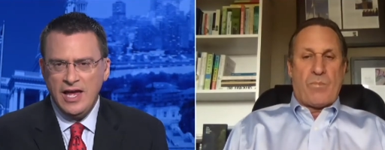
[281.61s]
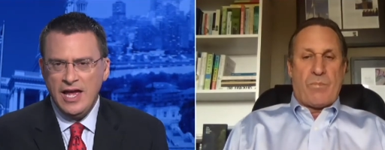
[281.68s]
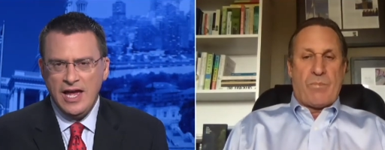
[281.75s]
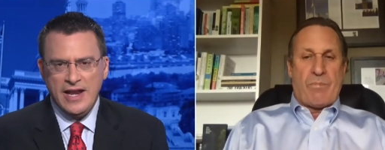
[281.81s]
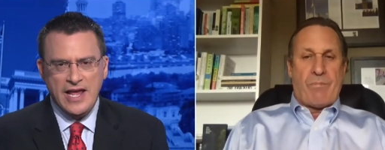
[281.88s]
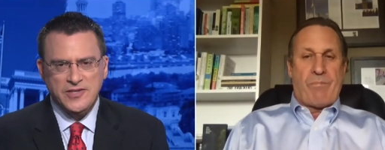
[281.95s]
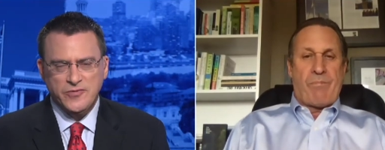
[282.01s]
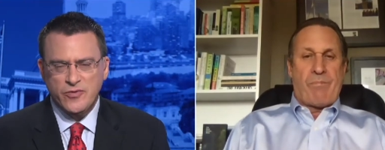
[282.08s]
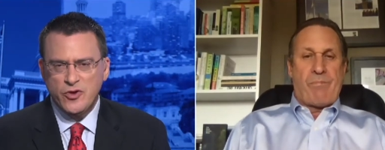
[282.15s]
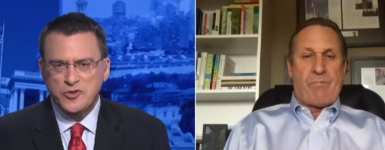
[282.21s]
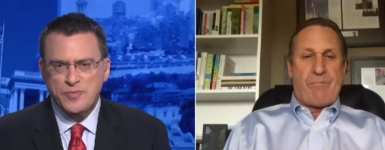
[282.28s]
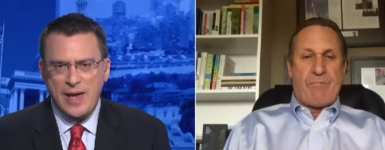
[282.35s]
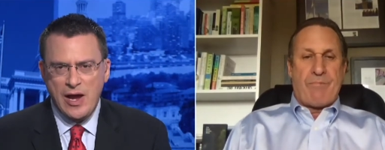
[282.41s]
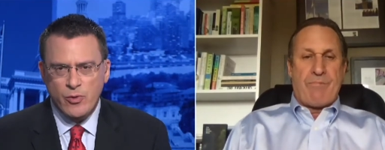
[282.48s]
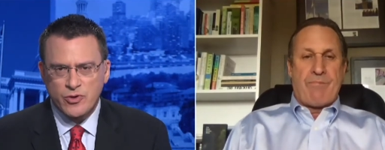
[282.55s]
Speaker 1: And as for those
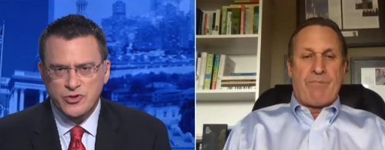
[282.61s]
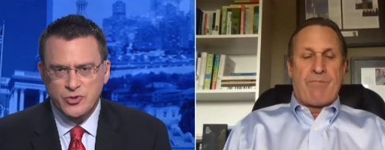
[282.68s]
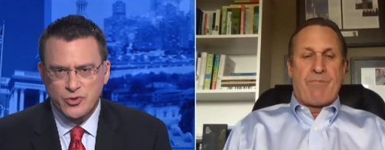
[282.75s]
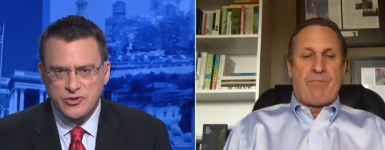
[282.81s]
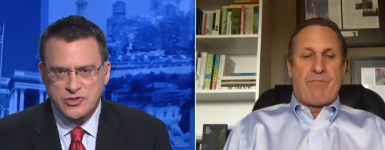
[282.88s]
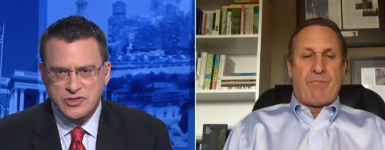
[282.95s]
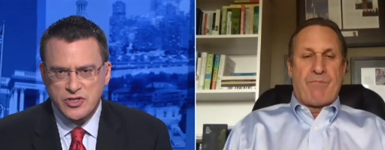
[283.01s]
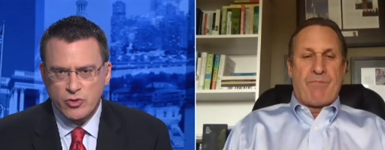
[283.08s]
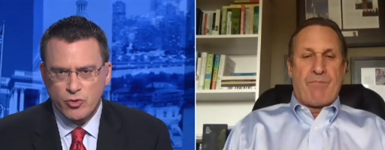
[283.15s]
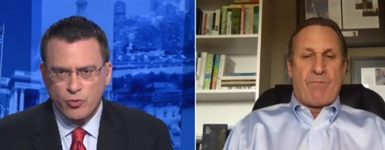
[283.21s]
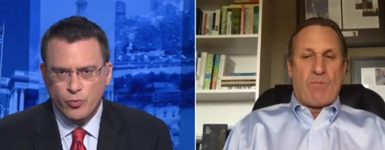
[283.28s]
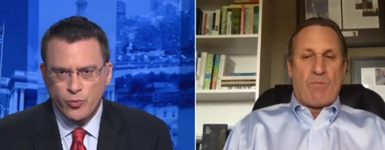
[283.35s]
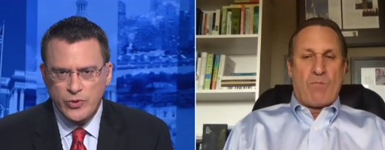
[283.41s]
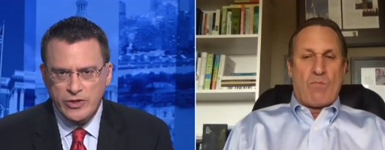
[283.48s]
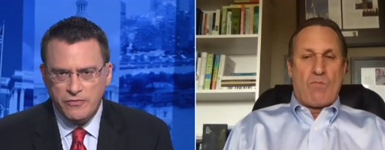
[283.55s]
power sources, there are
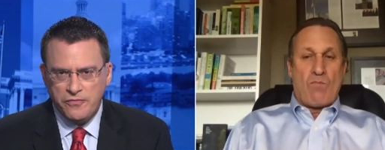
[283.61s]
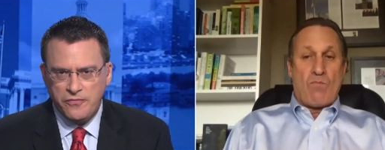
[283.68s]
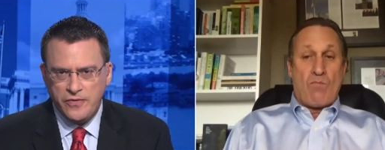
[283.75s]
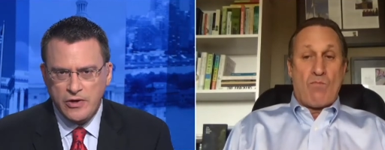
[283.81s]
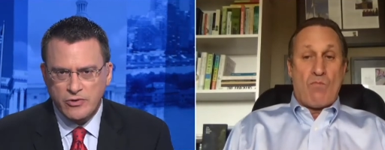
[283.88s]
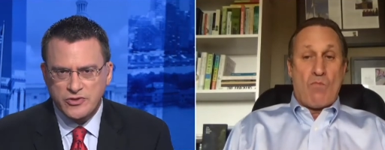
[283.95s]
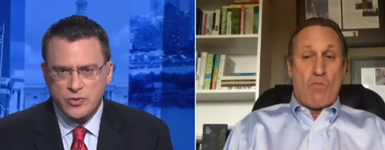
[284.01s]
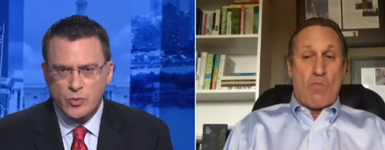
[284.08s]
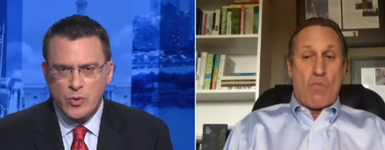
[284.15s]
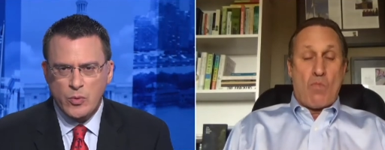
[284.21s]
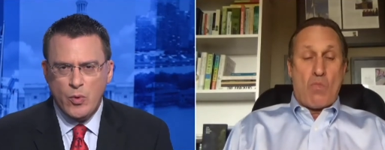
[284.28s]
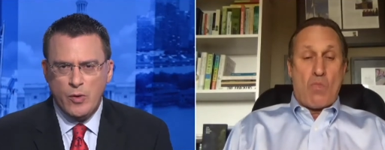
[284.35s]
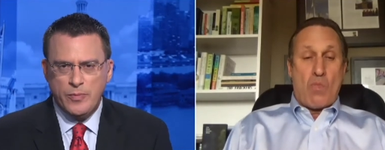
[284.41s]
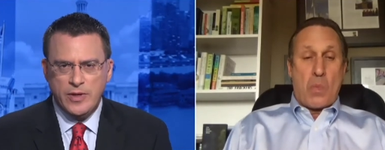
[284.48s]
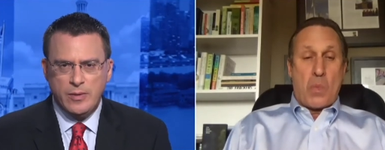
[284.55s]
real fears that we
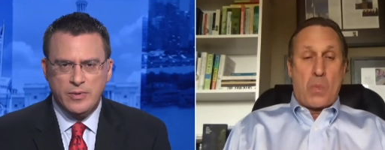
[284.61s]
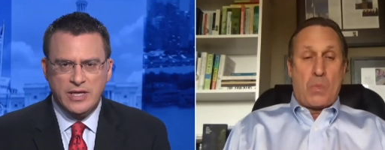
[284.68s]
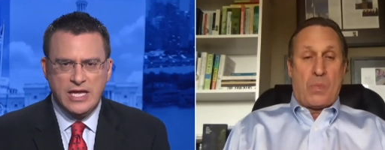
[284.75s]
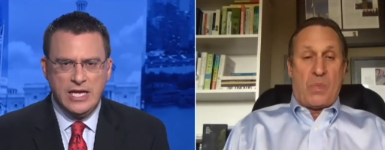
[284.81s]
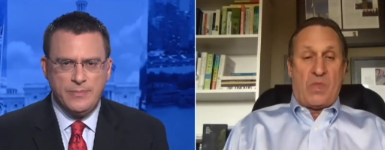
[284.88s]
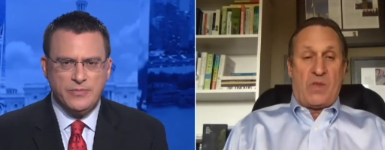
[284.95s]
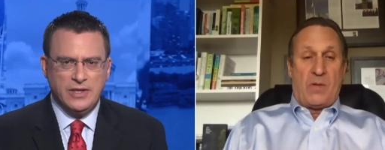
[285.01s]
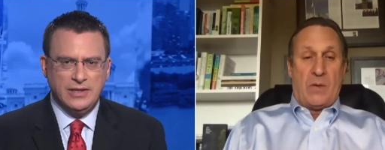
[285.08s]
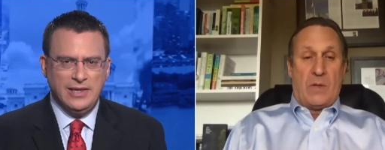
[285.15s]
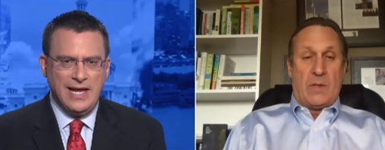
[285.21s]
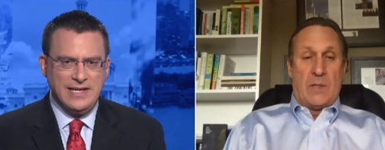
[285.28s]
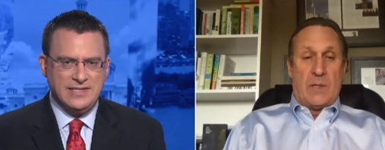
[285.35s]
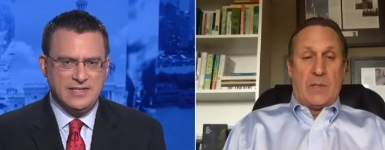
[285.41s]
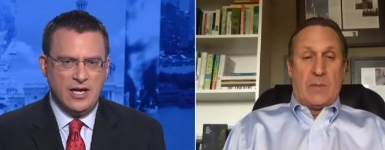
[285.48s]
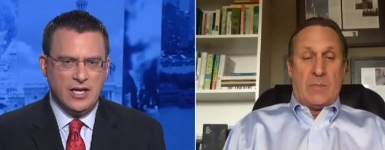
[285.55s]
won't be able to keep the
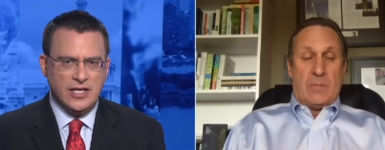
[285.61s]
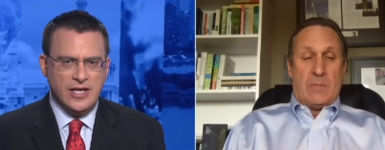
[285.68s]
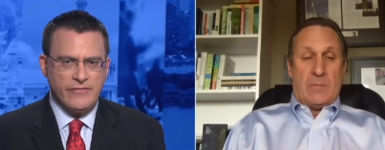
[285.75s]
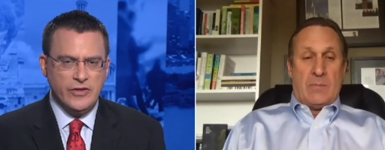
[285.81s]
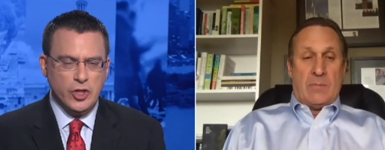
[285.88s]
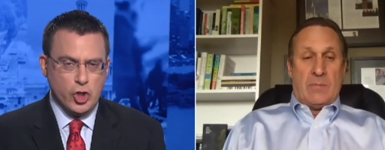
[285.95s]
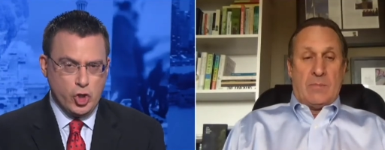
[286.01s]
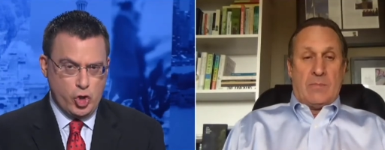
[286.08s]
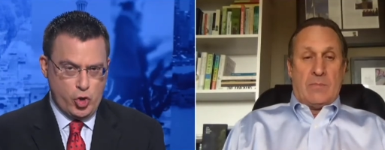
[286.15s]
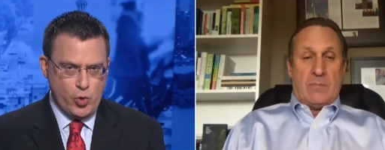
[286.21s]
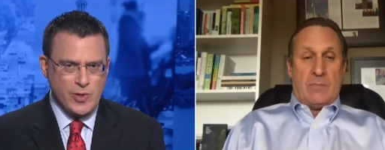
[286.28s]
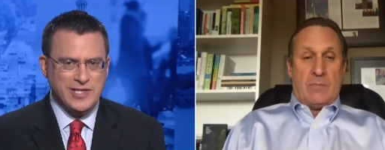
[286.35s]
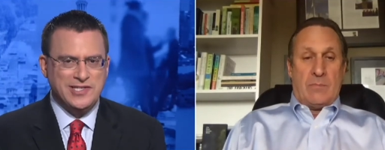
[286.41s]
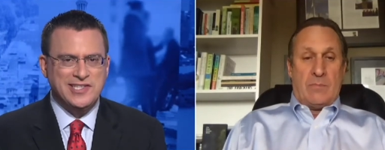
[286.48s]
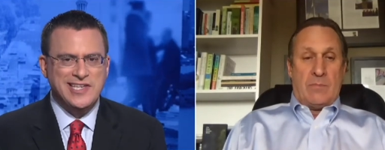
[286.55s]
lights on given the
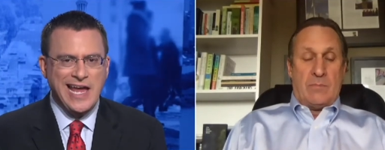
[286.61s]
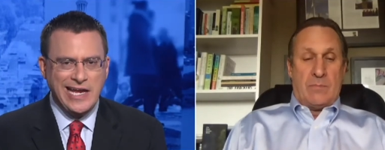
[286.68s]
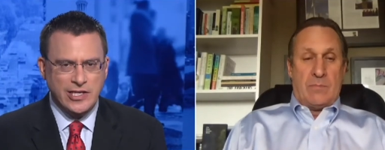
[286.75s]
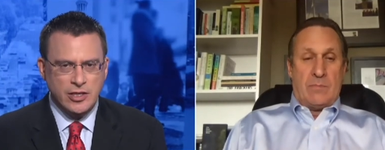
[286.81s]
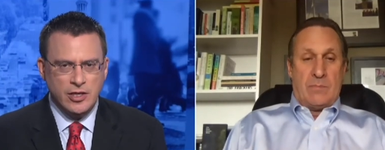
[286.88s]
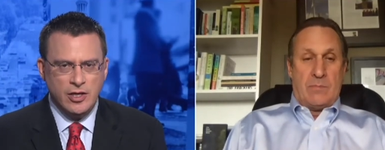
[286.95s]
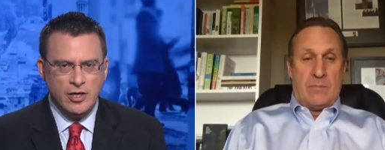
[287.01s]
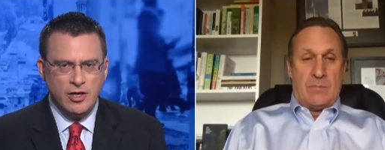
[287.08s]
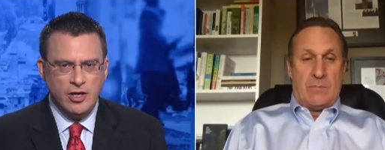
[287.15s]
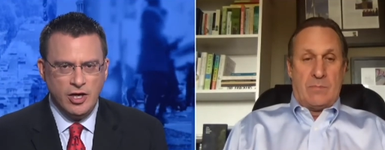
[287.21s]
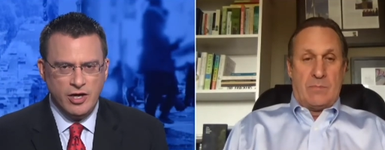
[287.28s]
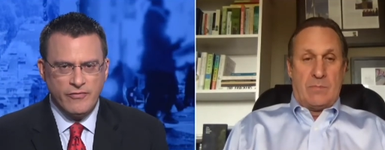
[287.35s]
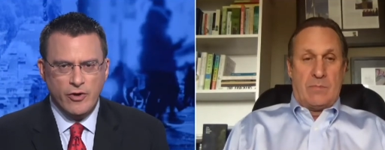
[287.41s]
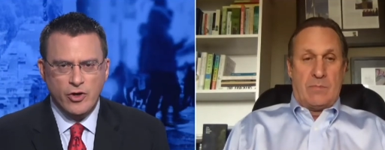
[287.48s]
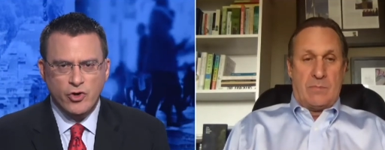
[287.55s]
current state
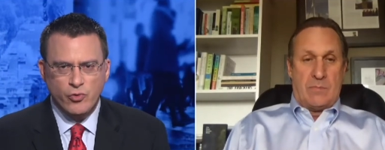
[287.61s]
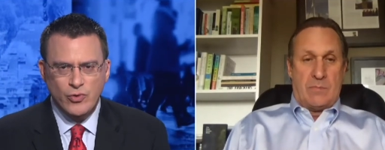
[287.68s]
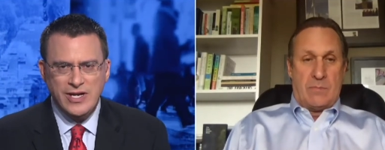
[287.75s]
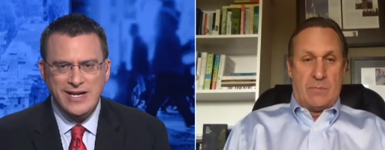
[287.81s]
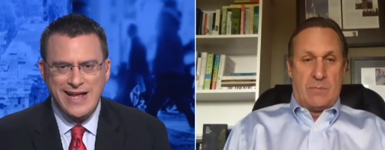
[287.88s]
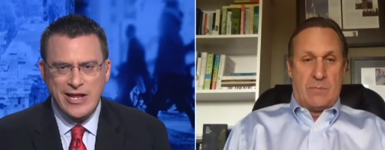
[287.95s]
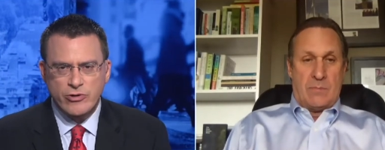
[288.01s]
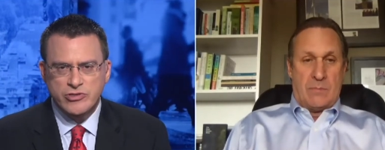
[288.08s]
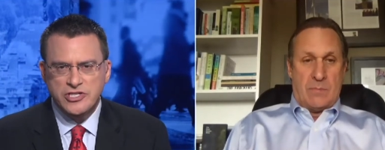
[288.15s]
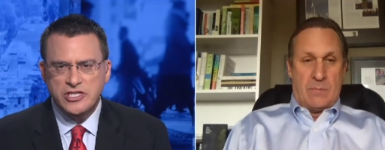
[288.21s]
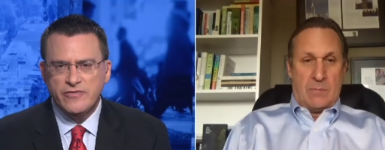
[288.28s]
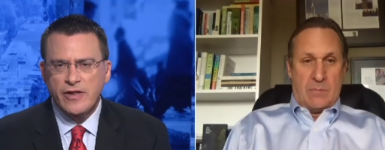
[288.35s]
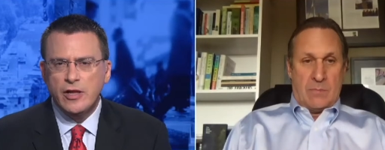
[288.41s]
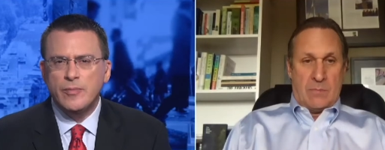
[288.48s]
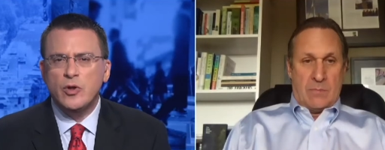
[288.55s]
of our green energy
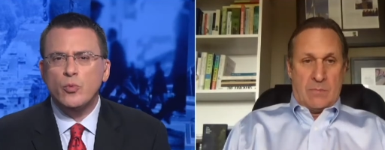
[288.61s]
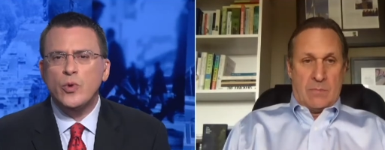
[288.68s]
development.